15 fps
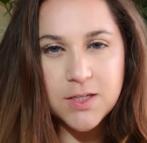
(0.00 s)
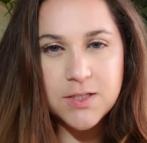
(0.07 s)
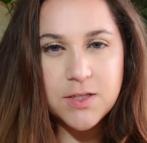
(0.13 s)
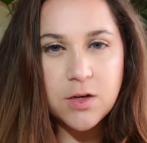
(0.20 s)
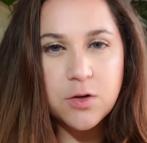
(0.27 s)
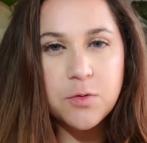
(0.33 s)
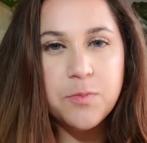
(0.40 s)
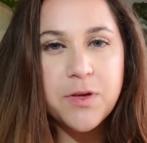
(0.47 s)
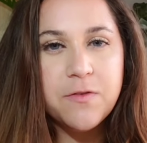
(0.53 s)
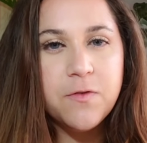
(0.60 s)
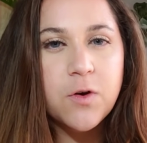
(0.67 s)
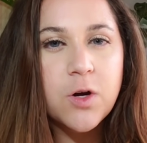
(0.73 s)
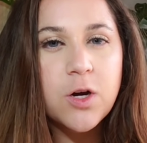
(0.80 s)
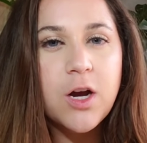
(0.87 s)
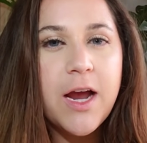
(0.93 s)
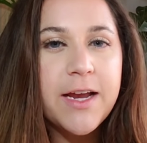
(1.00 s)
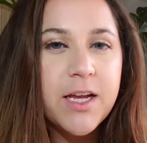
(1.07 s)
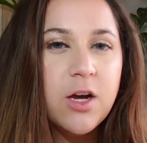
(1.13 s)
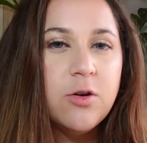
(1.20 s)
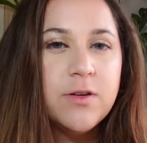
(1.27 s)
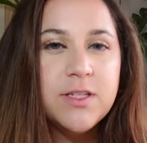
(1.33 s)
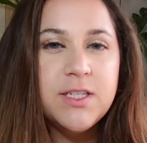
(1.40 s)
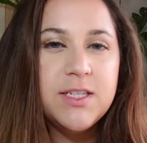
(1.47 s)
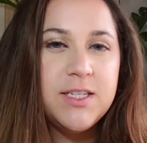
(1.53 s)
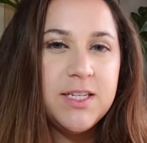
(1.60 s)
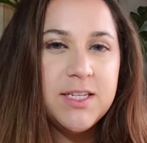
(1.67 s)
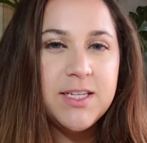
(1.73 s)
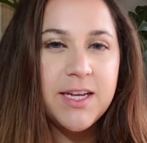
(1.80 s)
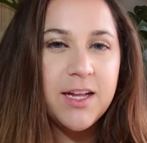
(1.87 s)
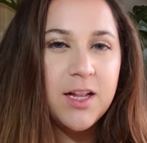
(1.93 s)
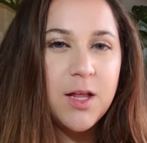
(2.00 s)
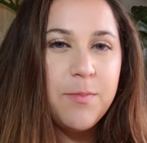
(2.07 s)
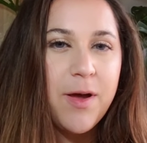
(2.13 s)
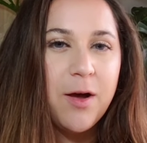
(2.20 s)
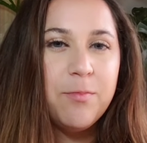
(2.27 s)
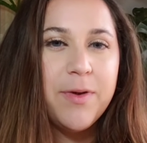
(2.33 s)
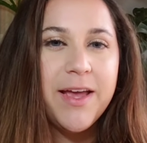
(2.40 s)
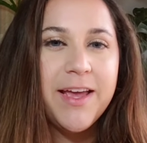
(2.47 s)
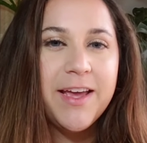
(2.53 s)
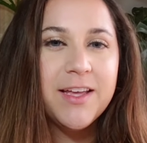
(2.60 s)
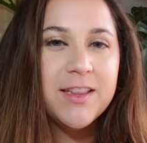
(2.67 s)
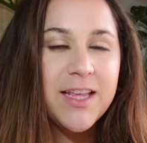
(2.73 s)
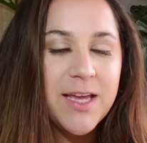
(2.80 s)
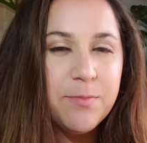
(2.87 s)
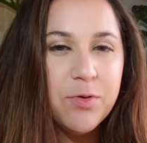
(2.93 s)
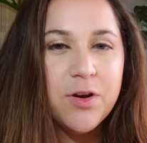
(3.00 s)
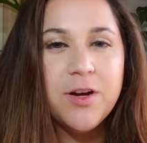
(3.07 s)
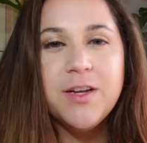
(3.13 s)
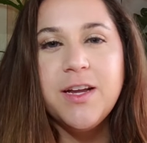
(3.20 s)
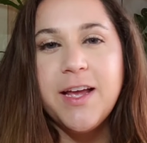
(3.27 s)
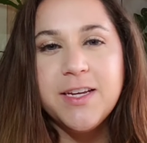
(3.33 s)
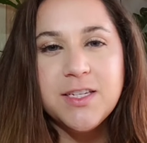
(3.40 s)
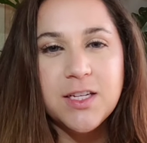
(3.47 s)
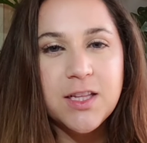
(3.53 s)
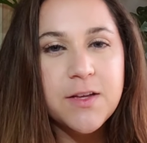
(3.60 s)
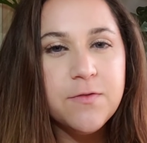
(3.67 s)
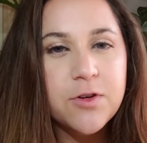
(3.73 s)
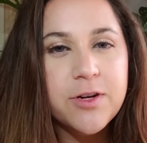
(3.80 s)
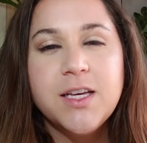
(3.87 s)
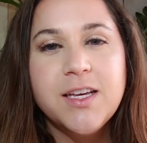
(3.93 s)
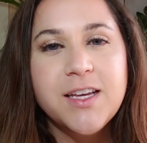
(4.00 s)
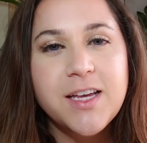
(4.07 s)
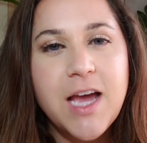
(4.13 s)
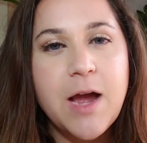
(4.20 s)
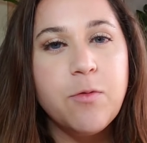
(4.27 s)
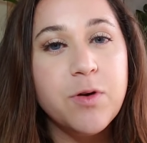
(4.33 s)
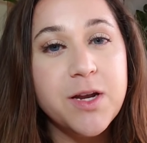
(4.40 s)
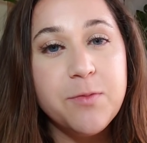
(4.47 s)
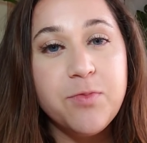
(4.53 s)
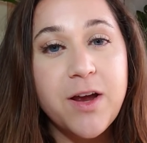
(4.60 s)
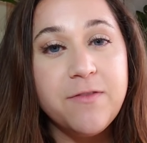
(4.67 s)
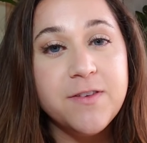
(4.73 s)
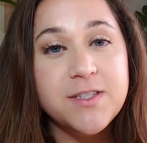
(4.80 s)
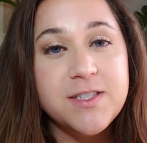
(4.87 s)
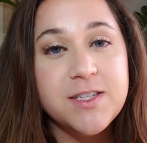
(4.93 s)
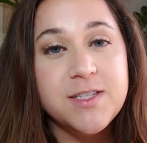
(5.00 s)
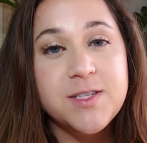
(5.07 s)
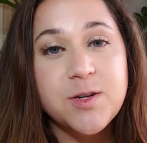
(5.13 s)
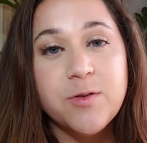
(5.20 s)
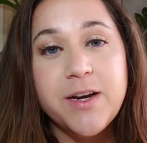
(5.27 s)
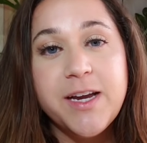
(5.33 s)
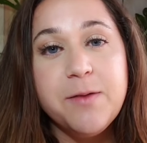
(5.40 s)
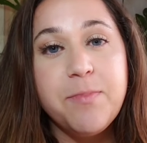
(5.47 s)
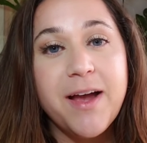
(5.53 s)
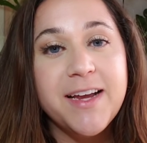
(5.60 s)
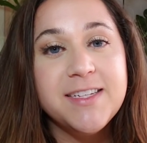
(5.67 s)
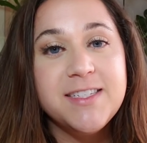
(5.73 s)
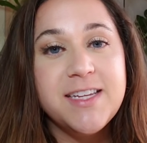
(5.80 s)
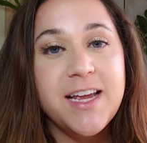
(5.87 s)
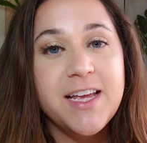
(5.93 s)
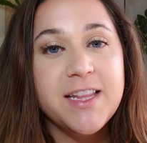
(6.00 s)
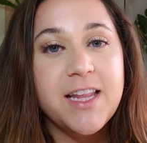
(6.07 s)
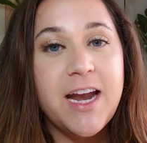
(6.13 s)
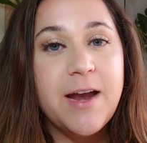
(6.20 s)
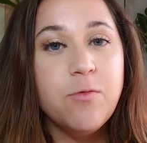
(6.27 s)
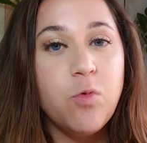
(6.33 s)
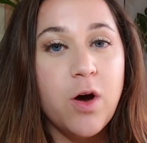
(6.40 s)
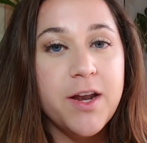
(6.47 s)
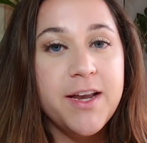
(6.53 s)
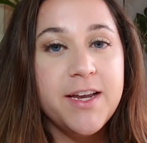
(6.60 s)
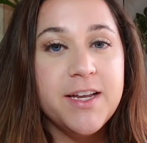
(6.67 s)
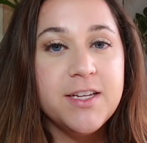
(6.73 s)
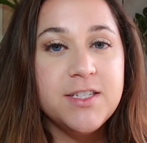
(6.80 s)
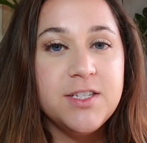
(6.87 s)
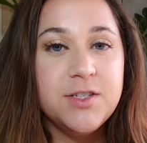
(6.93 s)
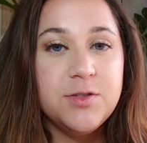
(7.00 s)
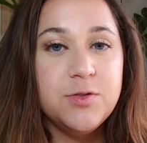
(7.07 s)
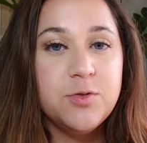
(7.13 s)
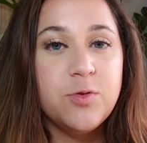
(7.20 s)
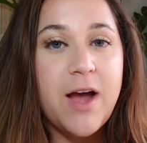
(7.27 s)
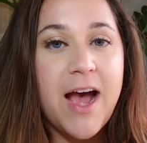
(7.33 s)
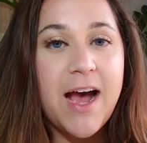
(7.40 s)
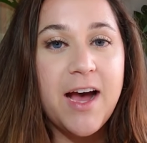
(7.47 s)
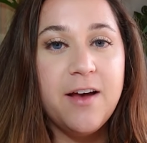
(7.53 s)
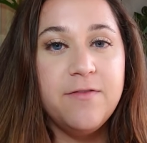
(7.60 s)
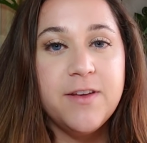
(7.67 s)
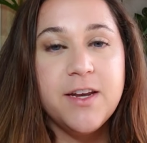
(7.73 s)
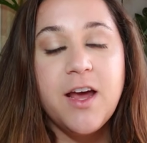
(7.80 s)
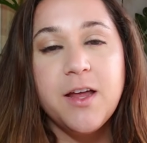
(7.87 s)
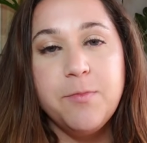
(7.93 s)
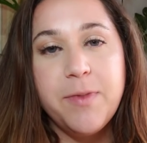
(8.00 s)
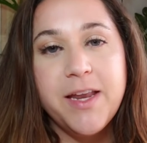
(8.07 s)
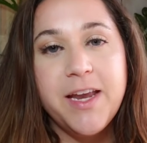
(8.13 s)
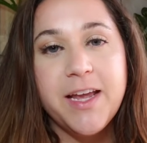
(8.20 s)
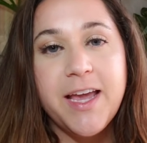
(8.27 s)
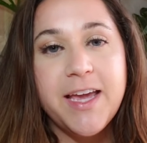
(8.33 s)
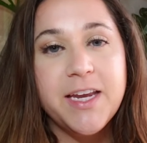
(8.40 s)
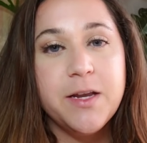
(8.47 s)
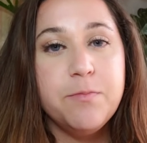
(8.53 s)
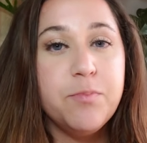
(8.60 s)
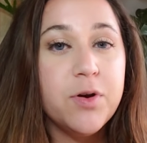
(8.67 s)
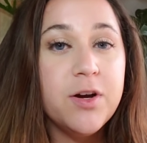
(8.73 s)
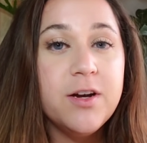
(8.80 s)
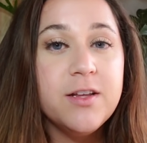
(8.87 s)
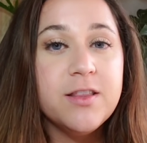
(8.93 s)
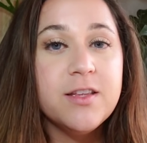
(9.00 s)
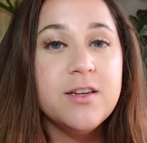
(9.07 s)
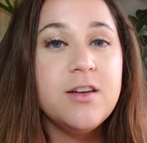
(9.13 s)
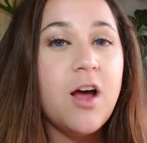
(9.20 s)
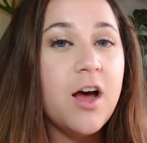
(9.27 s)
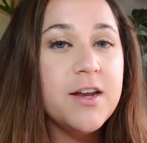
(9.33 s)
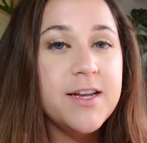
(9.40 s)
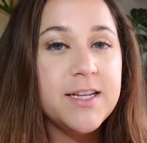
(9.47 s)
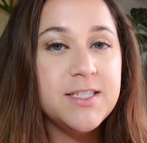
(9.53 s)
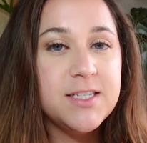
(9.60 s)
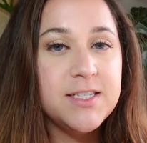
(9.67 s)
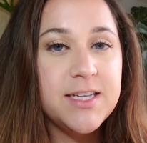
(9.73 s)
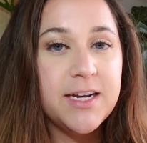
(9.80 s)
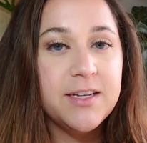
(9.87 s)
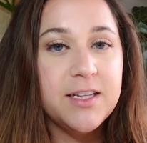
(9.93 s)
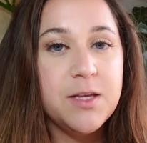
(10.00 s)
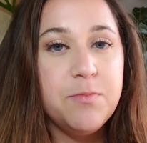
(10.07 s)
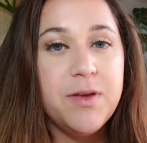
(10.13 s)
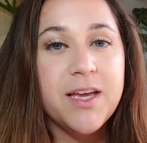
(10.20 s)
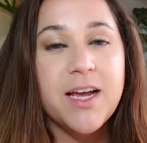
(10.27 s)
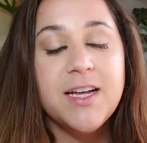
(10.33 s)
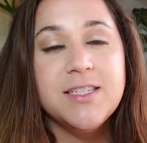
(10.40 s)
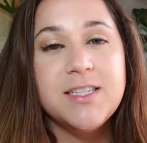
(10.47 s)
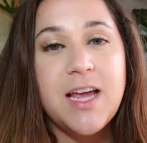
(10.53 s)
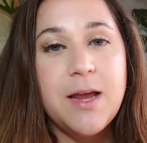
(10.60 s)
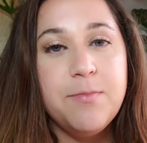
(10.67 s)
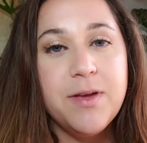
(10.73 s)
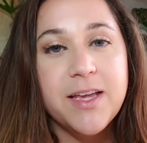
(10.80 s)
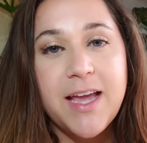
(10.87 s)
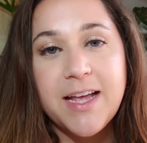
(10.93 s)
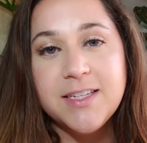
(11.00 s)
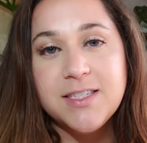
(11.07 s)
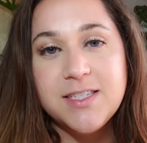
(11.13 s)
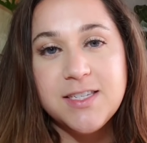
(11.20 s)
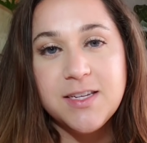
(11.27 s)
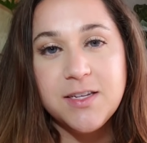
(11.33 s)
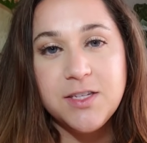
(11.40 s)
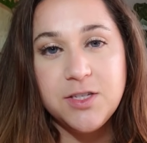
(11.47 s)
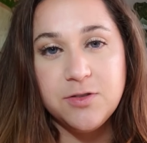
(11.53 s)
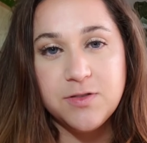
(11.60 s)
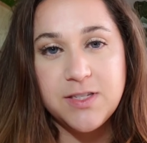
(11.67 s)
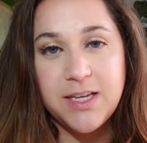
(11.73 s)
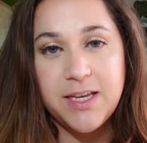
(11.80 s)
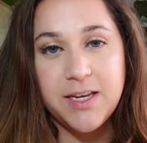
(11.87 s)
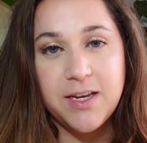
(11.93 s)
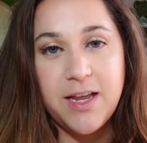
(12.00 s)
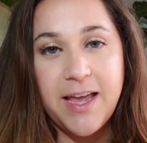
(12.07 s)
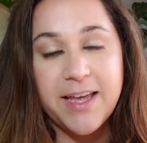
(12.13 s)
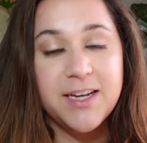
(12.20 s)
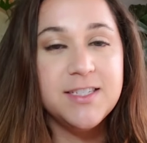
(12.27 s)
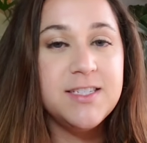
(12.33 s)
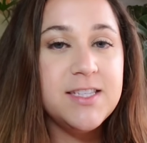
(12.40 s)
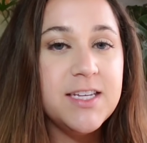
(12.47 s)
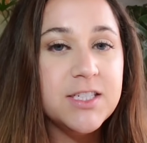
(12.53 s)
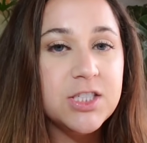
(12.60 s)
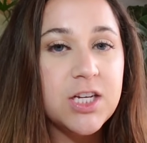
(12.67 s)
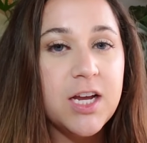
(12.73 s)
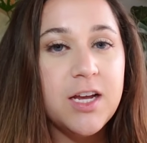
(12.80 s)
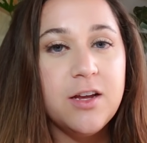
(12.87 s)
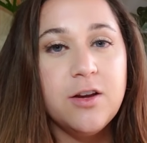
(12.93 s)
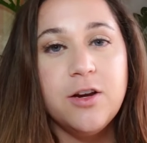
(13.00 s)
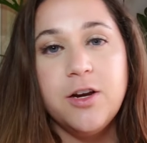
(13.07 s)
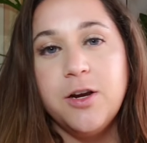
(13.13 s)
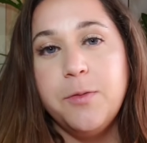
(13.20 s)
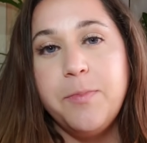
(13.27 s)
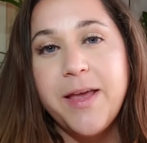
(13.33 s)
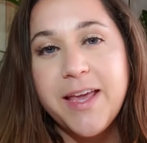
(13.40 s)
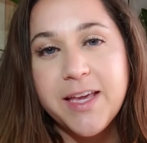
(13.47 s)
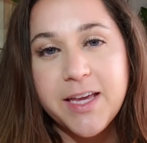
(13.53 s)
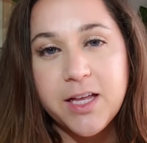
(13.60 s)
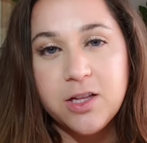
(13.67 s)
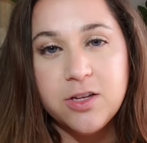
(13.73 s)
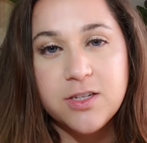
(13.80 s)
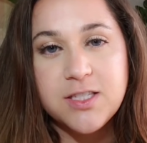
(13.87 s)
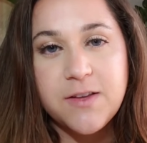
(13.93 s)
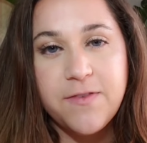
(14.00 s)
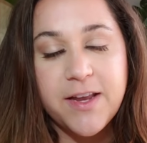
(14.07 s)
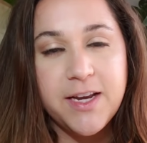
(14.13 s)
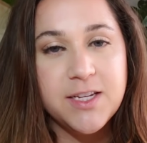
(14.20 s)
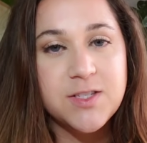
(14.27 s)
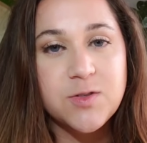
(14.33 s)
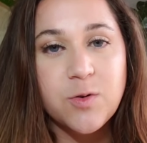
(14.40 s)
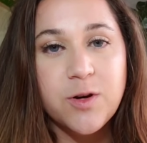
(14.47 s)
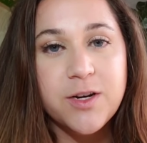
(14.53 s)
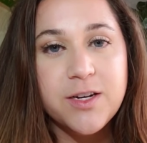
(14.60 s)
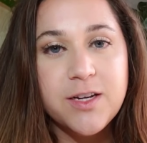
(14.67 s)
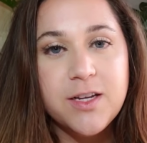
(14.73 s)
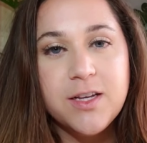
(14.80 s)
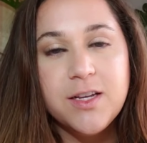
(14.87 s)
So before I go into detail about my labor and delivery, I want to preface this story by saying that I wanted to have an unmedicated birth, not necessarily because I'm against using anesthesia or painkillers of any sort,